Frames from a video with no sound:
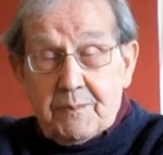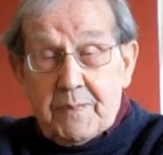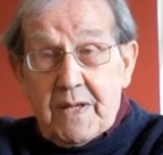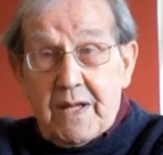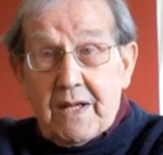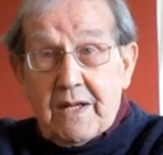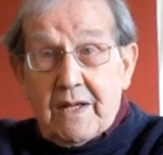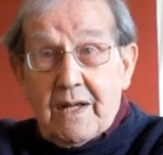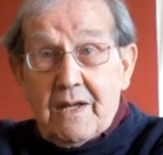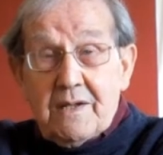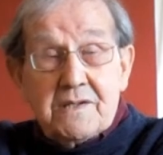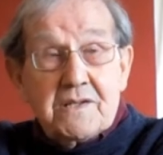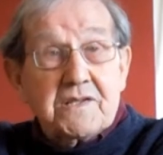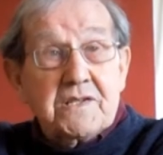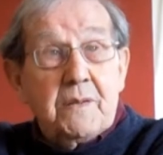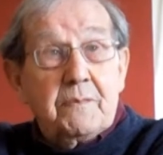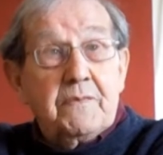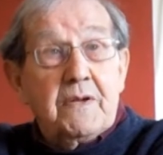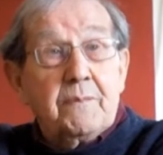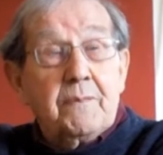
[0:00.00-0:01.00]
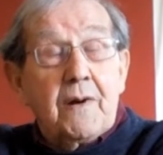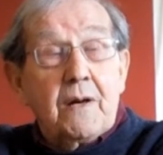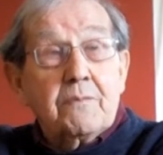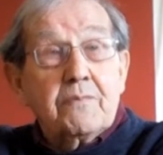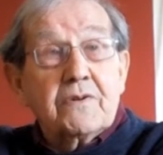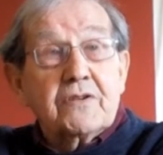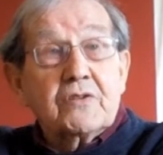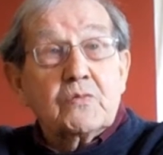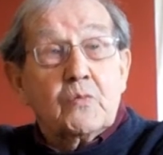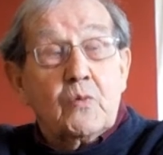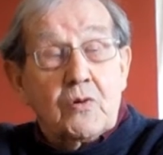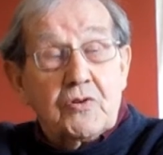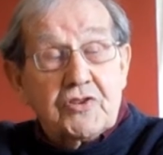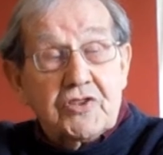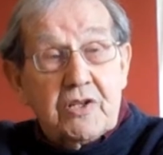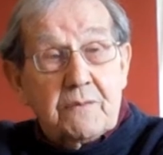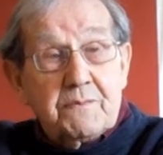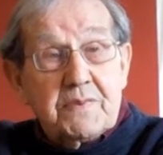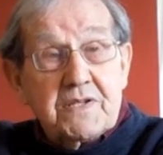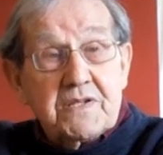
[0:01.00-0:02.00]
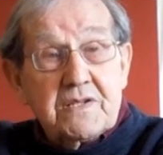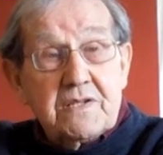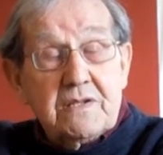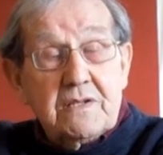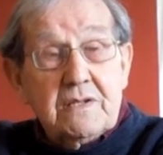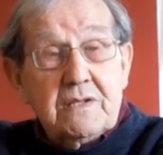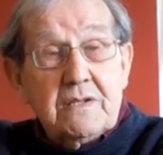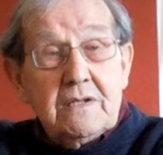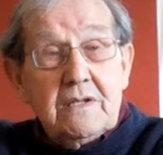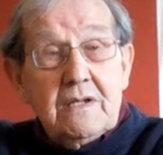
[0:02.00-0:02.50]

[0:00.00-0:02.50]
being intercepted by British warships